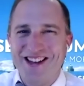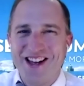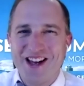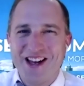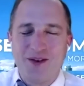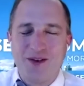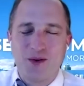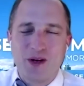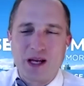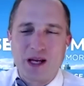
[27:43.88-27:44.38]

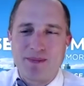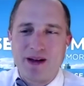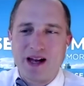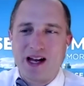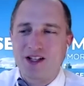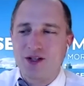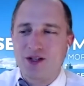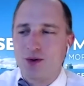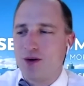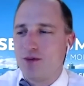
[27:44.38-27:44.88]
We'll get
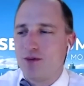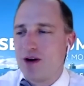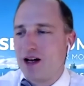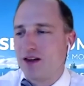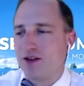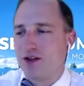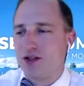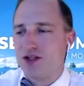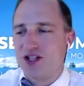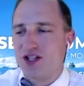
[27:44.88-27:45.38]
back to our
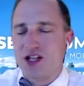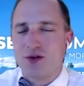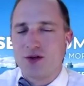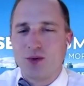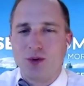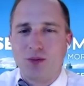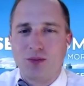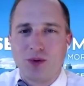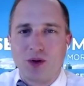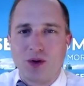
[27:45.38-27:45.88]
regularly
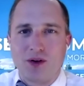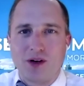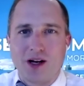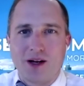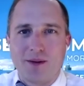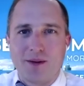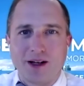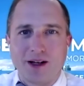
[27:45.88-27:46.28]
scheduled programming.